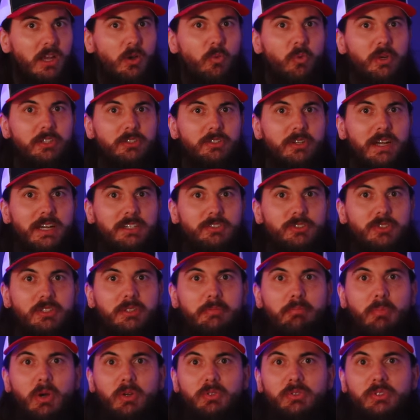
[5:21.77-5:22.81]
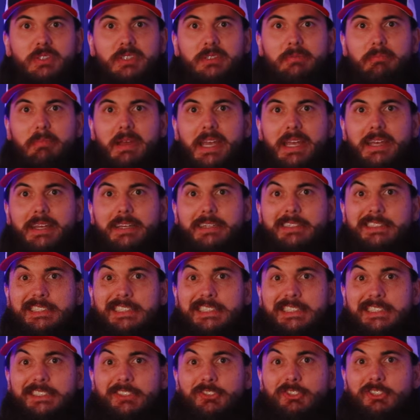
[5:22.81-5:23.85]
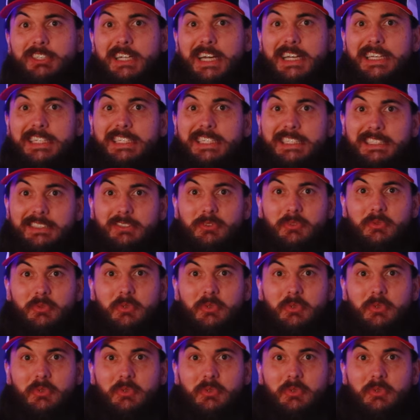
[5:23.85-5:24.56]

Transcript: which are actually mostly made in China,